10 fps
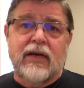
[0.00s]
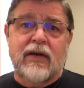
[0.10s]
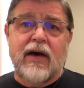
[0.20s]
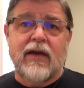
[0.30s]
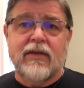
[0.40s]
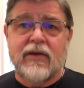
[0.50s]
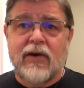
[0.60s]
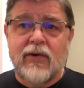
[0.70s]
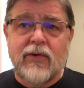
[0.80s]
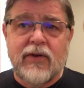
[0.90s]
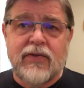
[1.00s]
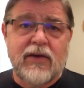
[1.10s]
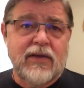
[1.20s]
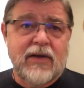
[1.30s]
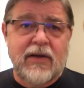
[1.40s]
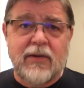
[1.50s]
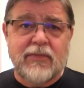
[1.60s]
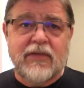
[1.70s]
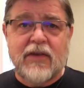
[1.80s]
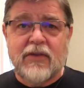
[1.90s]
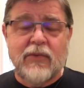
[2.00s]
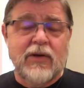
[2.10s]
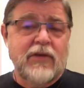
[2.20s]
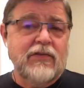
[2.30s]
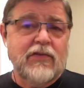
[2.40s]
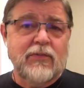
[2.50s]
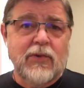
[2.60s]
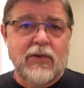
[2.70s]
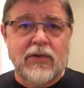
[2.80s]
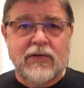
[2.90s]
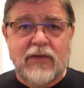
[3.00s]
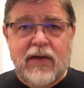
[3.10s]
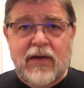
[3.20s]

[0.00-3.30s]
not the only thing that upset the religious rulers,